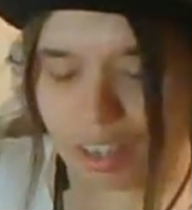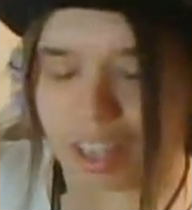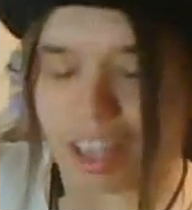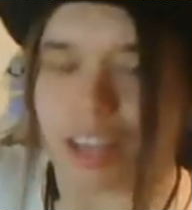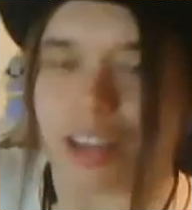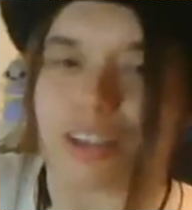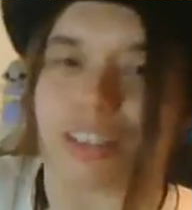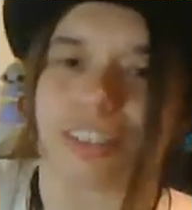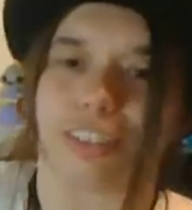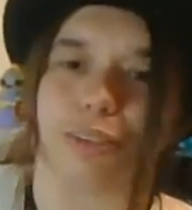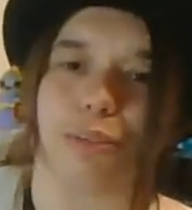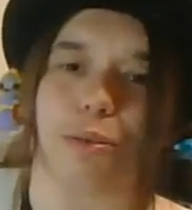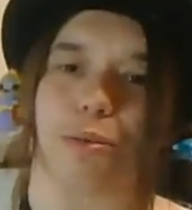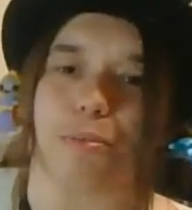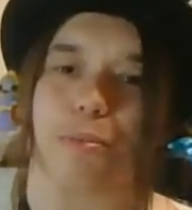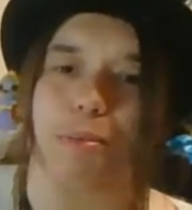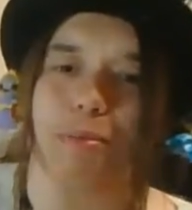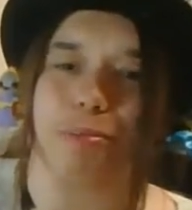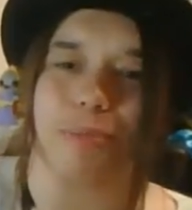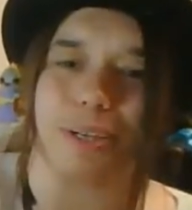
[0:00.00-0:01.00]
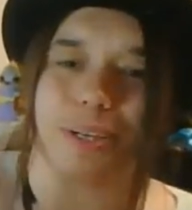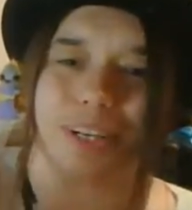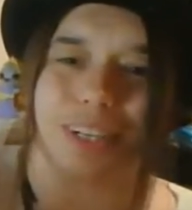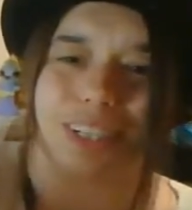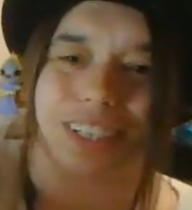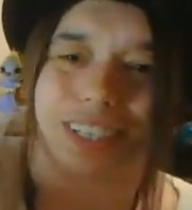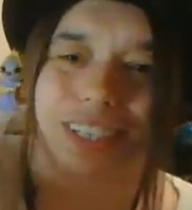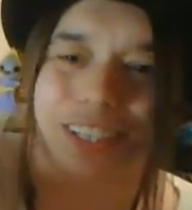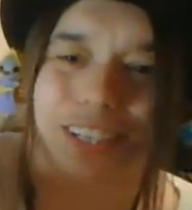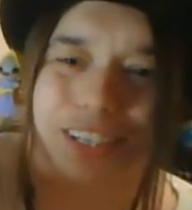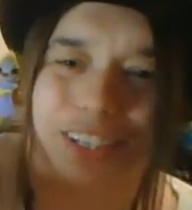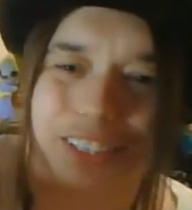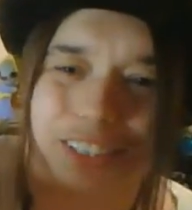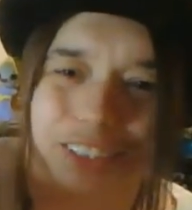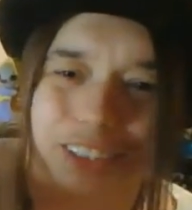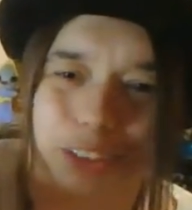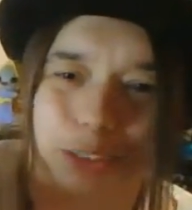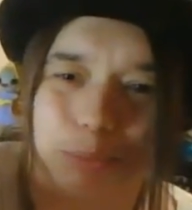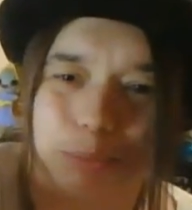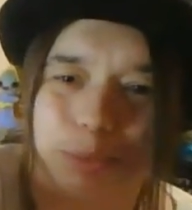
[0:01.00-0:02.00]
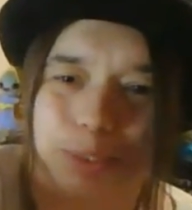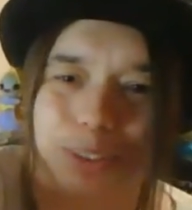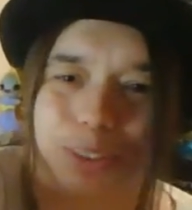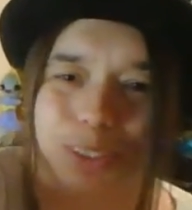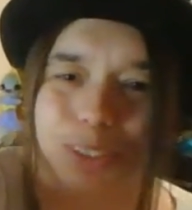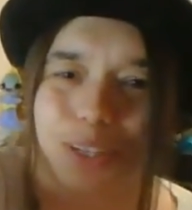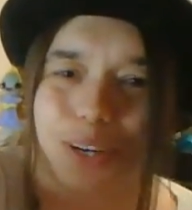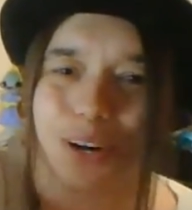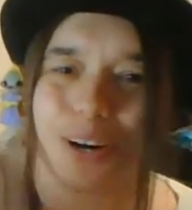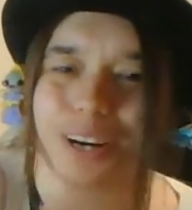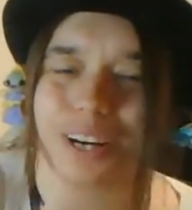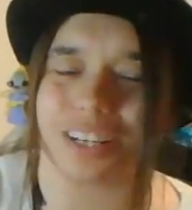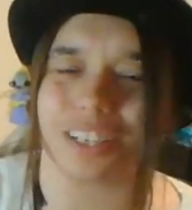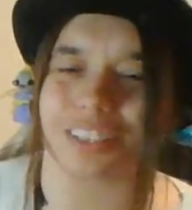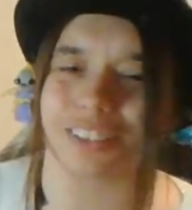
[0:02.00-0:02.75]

And to remember, you're a superstar.